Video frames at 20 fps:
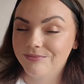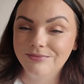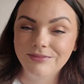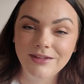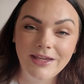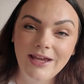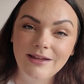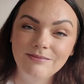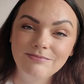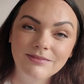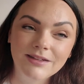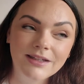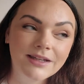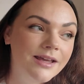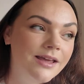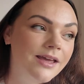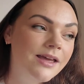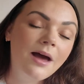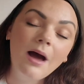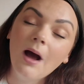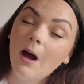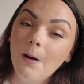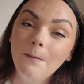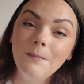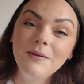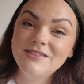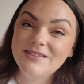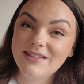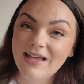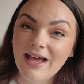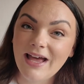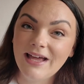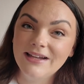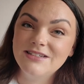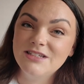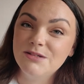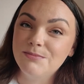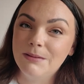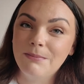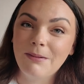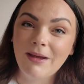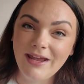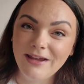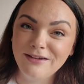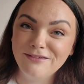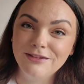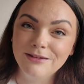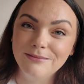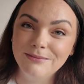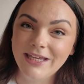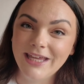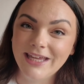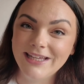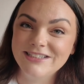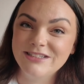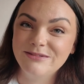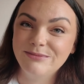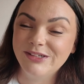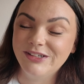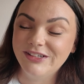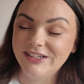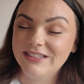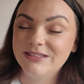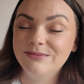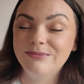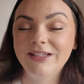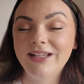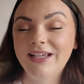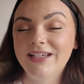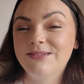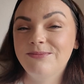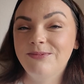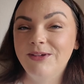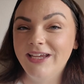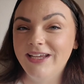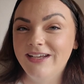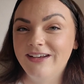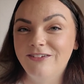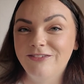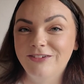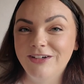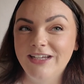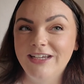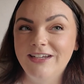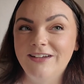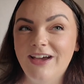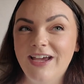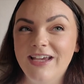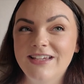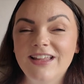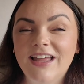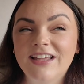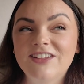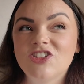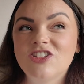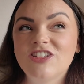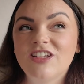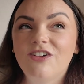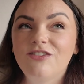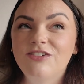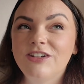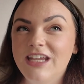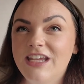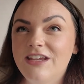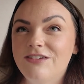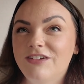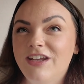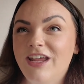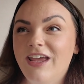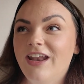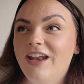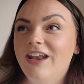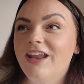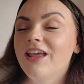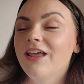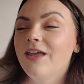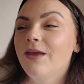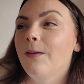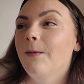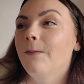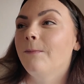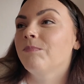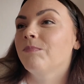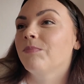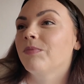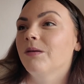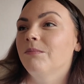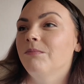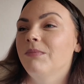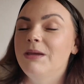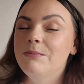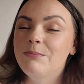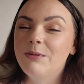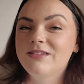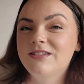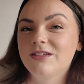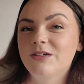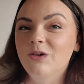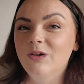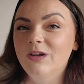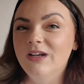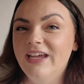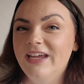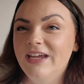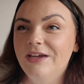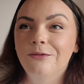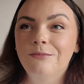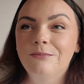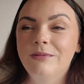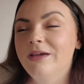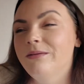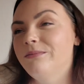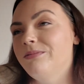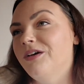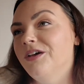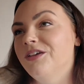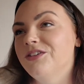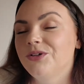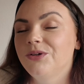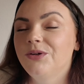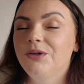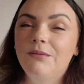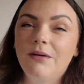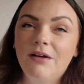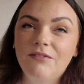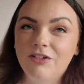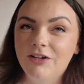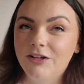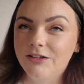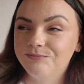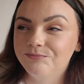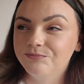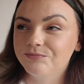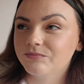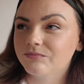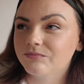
yeah, I'll be sad to be paying for them again, to be honest, but that's been a really nice, like, just of an evening, me, Buzz and Ollie, or me and Buzz, or whoever.